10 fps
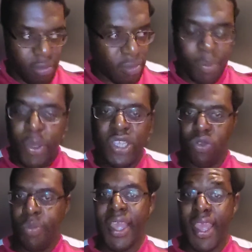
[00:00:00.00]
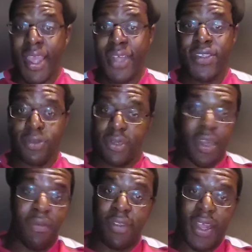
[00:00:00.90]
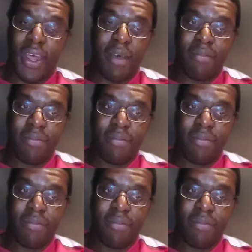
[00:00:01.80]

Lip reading: The person would be getting cancelled and everything like that.